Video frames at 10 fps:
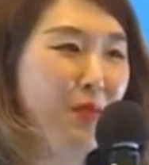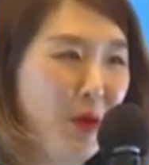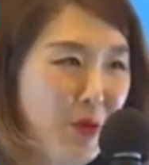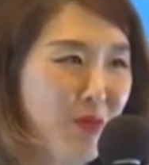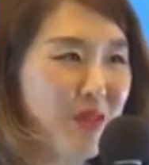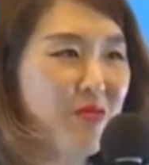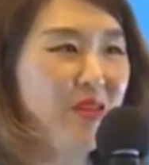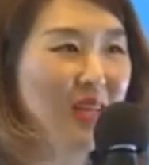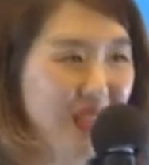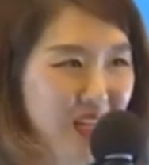the purpose
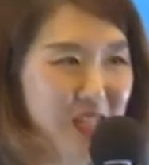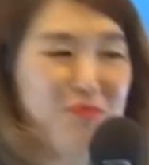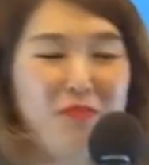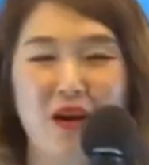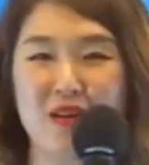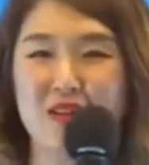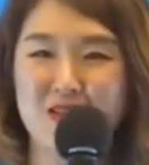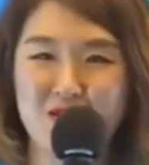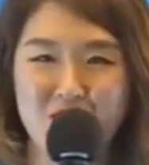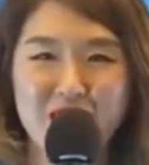for each bottle,
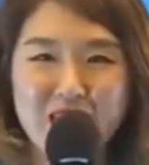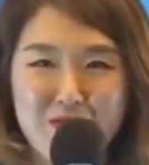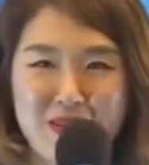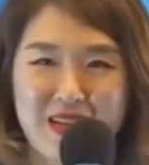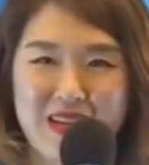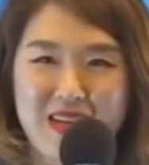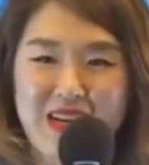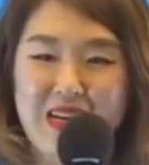trust me.